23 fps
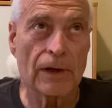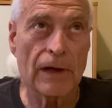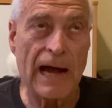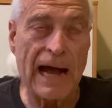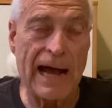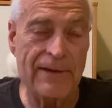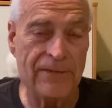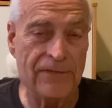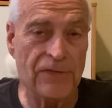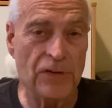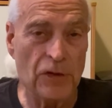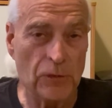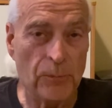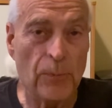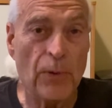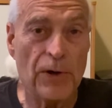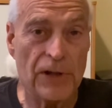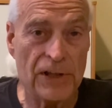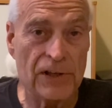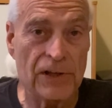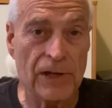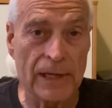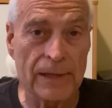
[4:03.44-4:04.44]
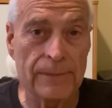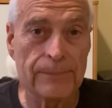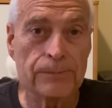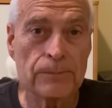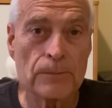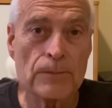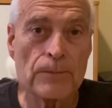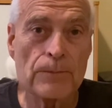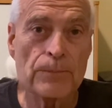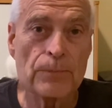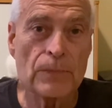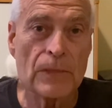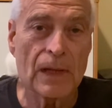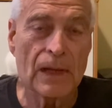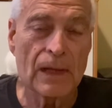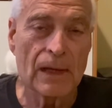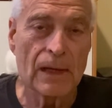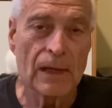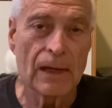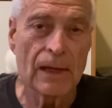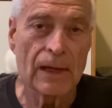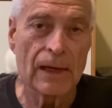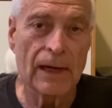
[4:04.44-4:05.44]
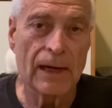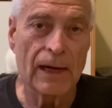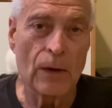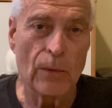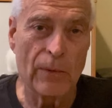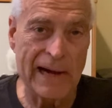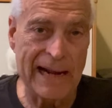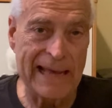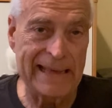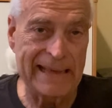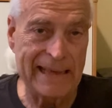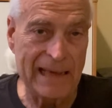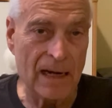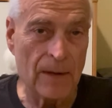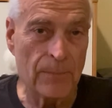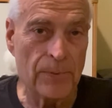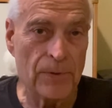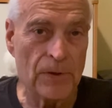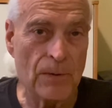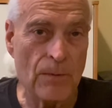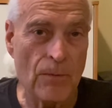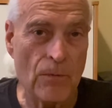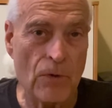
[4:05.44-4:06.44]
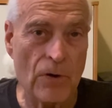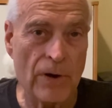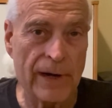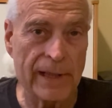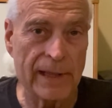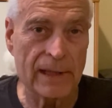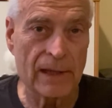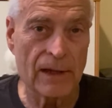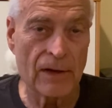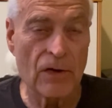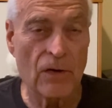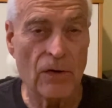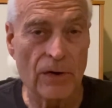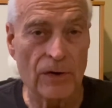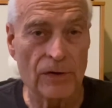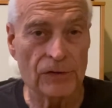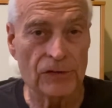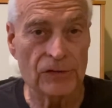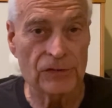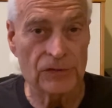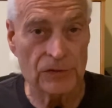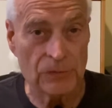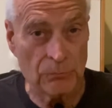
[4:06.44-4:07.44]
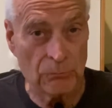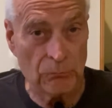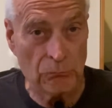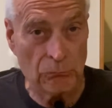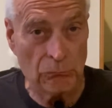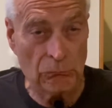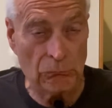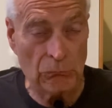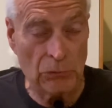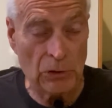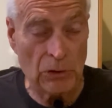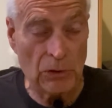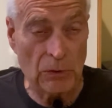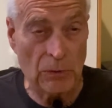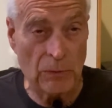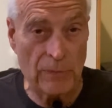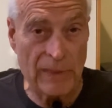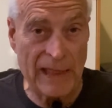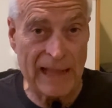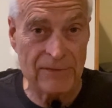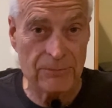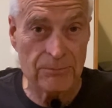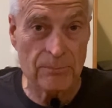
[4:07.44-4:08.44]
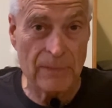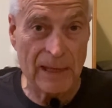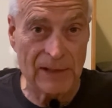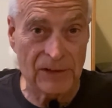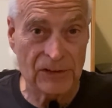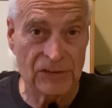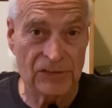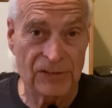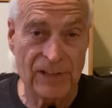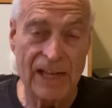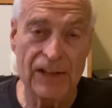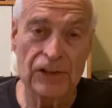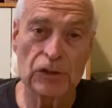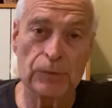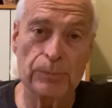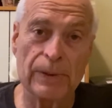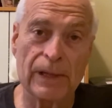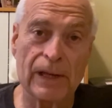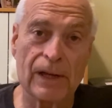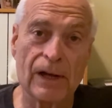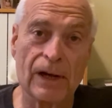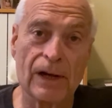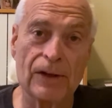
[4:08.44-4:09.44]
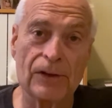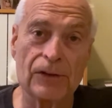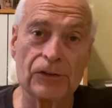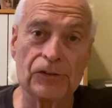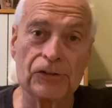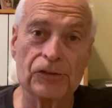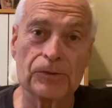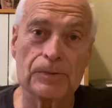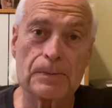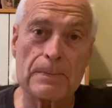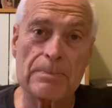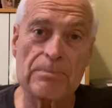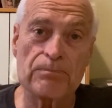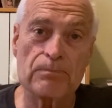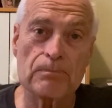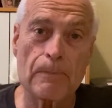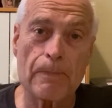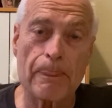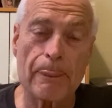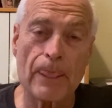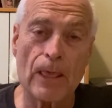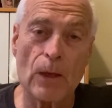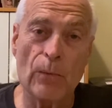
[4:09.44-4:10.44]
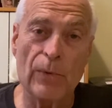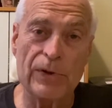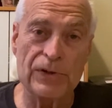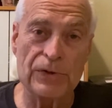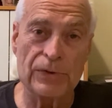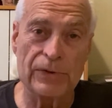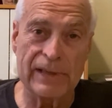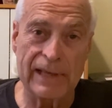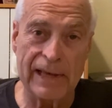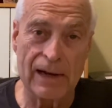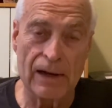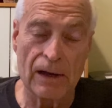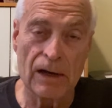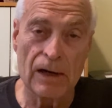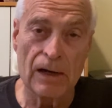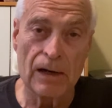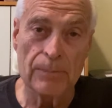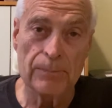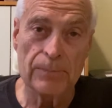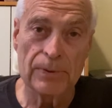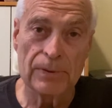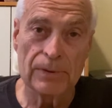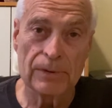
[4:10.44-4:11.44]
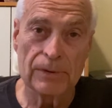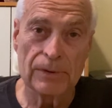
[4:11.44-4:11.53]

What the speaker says: I feel pretty good. When I get up in the morning, of course, that makes sense because when you get up,